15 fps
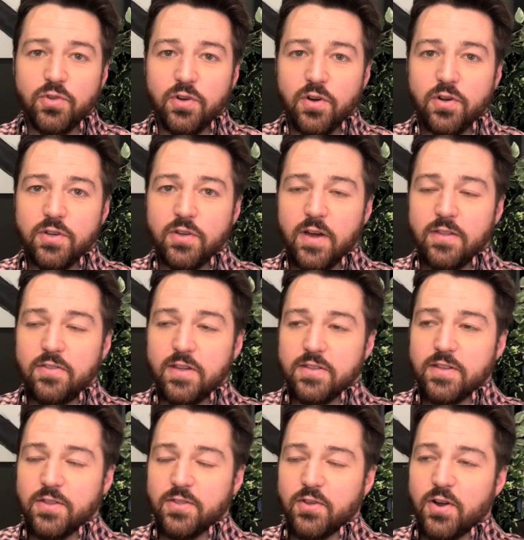I
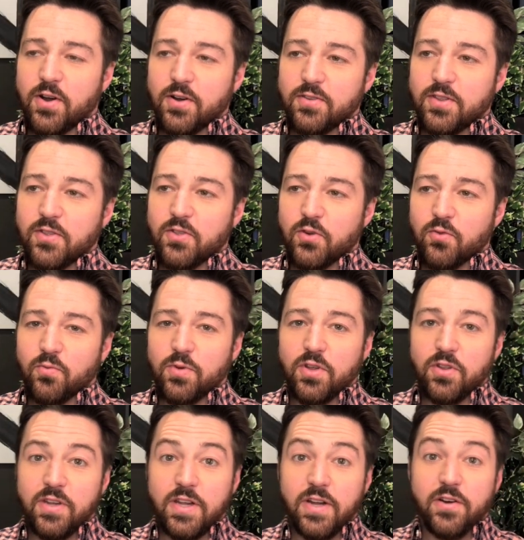think that they're
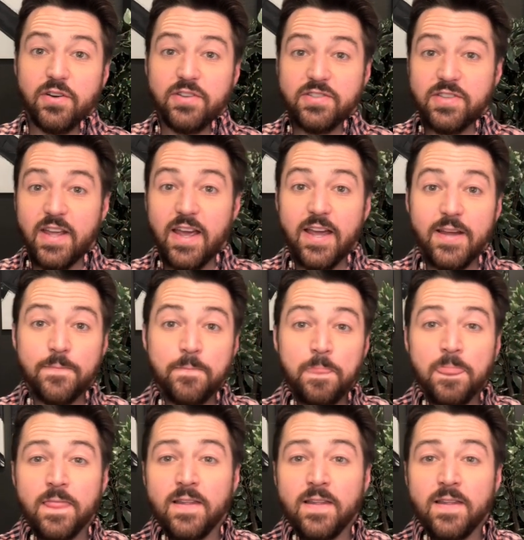really here to stay.